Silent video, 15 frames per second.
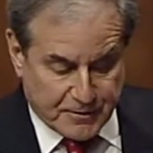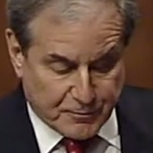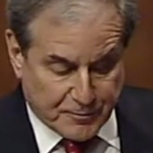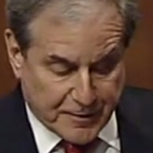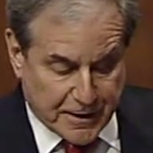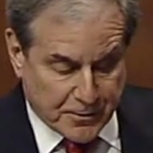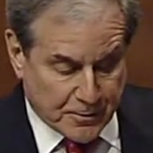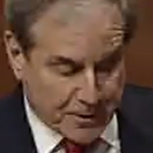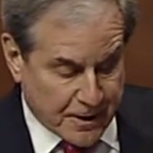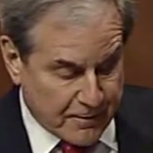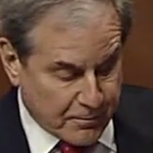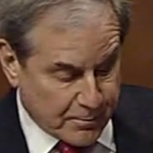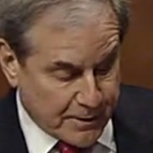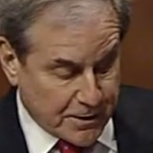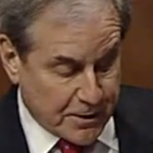and federal
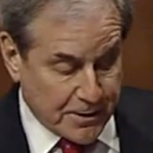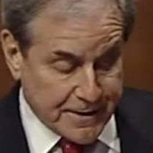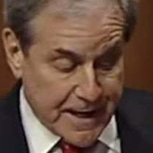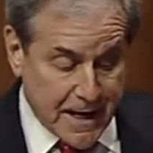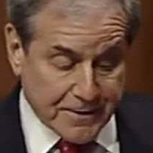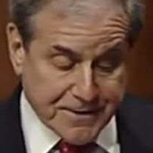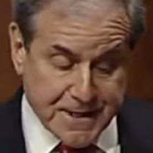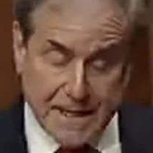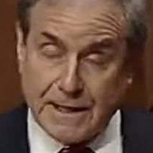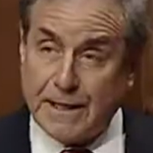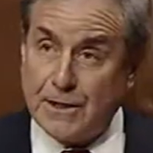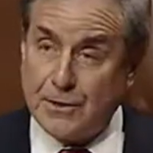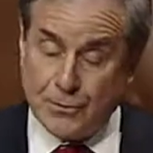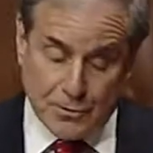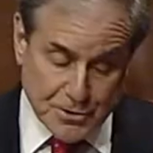government are now
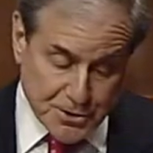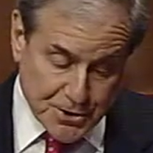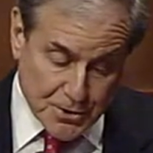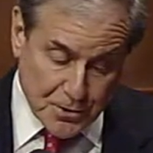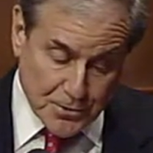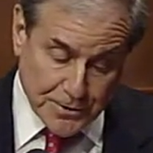taking to ensure